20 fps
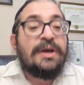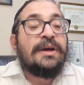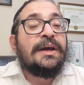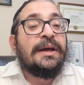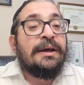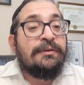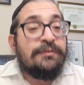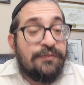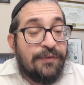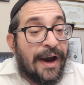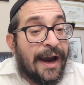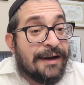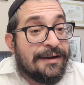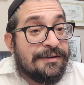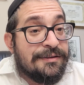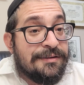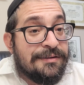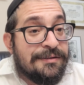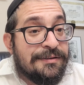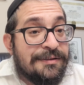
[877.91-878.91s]
In
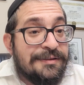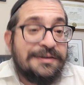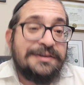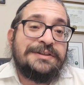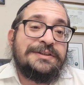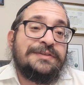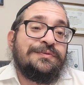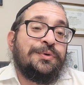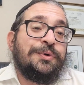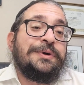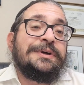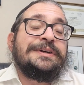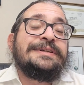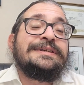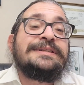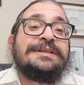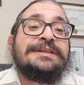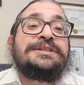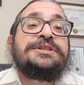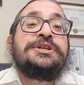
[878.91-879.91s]
fact, this is very
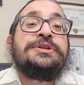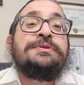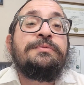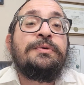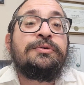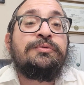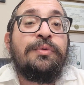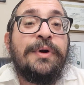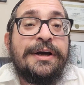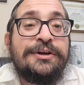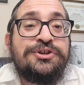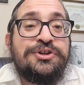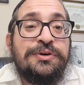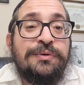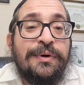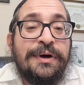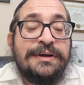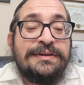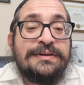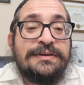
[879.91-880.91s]
consistent with what Rashi
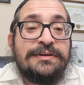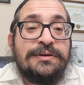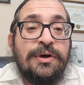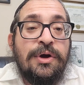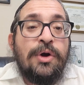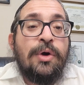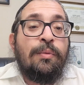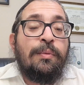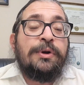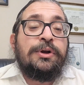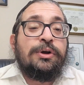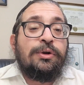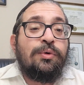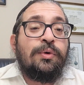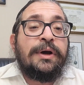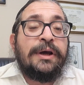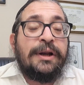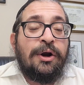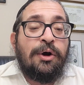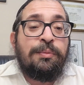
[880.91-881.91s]
writes. When you
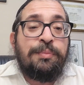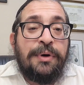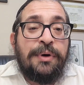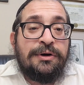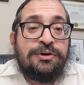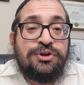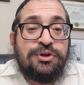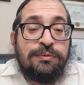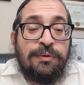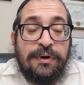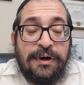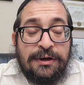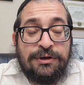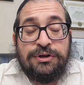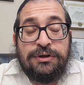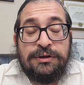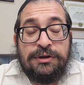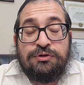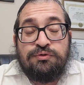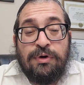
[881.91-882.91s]
look in our parsha where
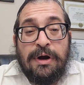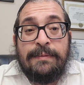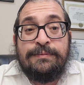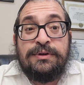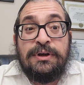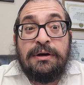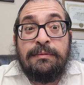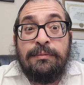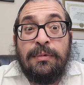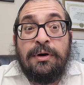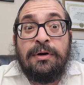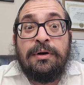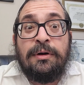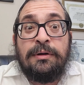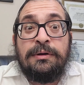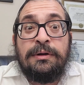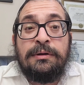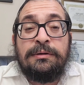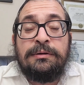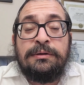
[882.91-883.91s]
Rashi describes the
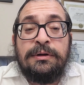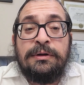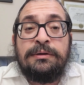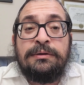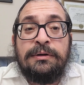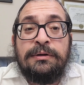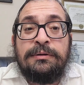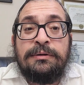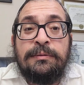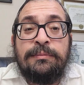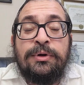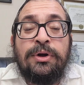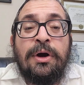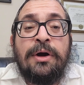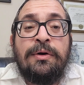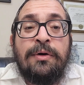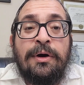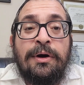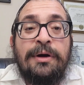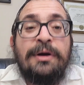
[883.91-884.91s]

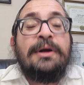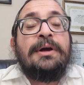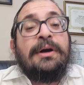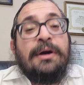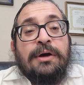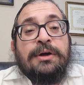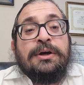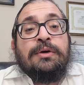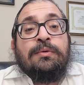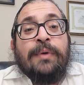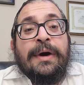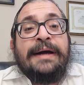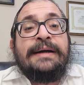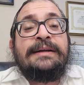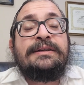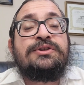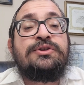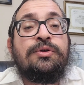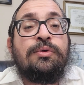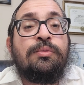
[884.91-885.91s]
menorah, he
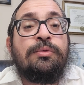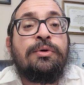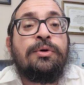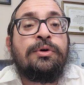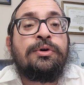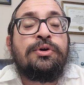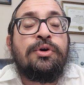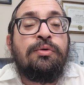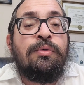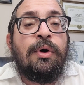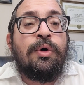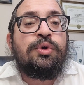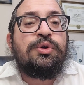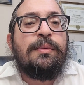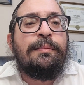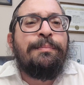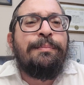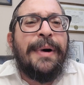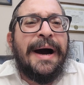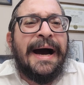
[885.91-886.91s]
writes the word,
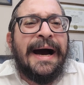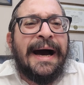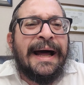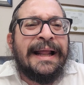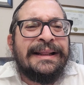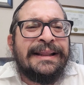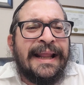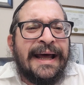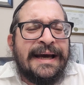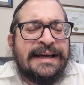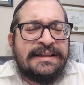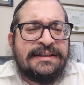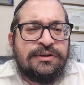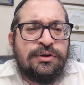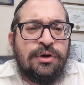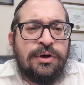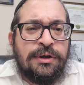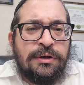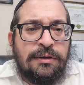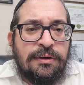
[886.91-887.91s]
quote,
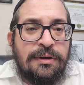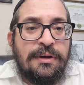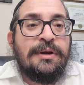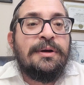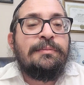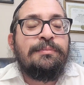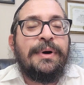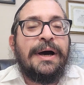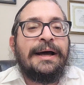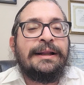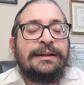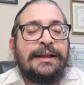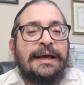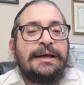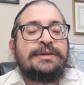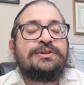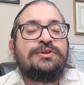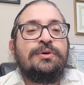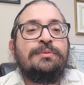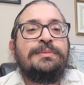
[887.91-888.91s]
ba'alachsoin.
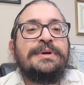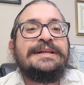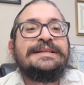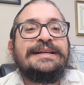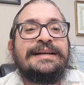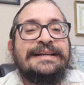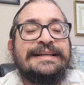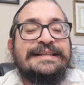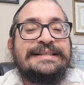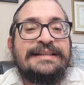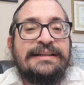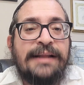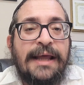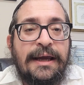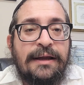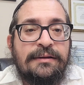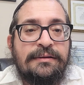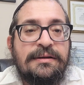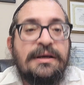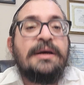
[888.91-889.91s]
Ba'alachsoin means on a
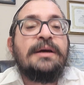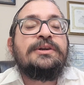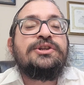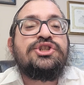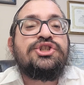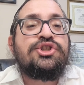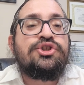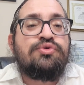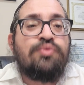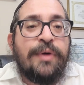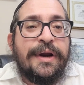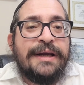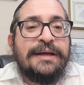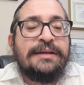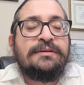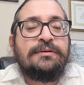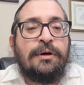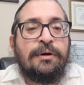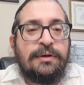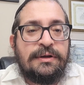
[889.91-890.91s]
slant,
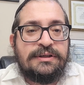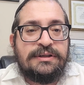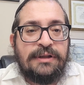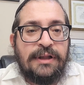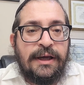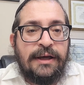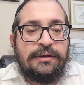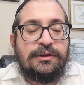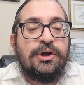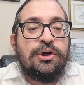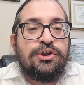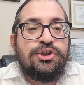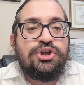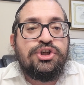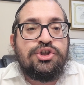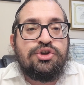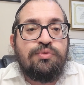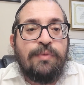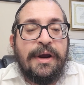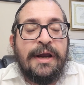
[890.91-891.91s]
straight on a slant,
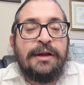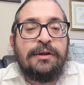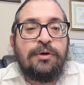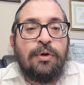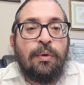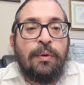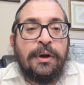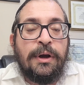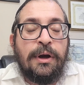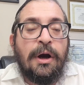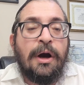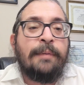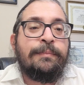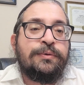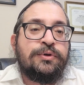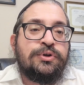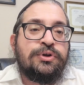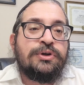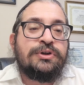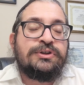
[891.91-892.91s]
straight going
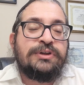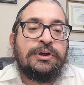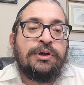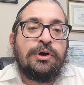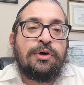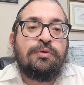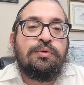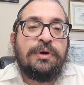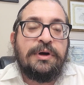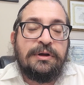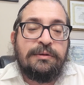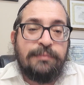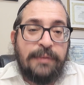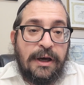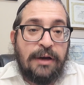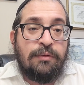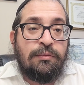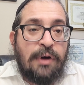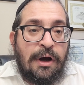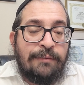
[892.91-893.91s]
up, just in a crooked
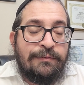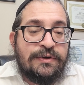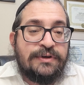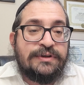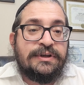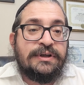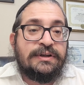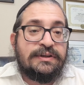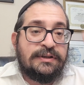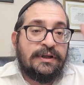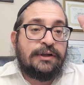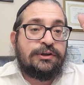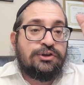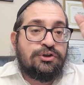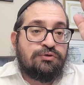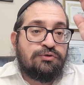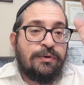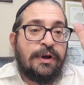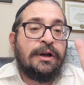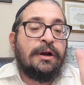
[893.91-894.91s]
manner. Obviously, it's not
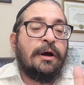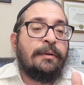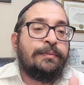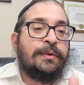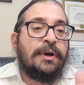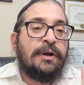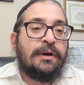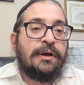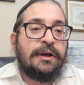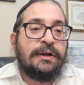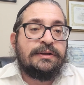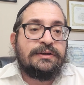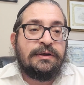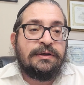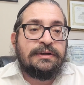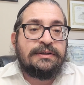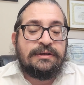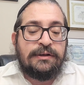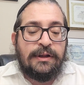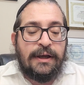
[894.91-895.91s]
straight up, it's on
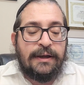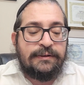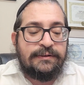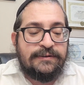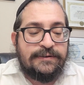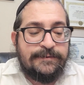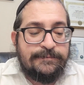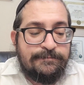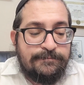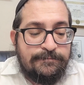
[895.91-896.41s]
a slant.